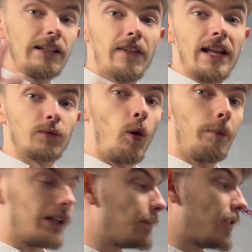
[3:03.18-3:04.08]
that's what
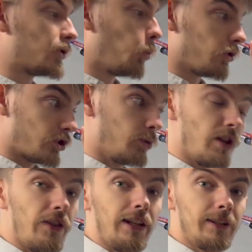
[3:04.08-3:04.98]
big maths wants you to
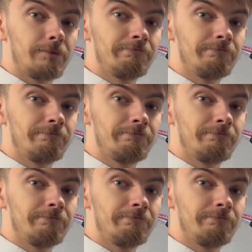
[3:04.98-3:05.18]
think.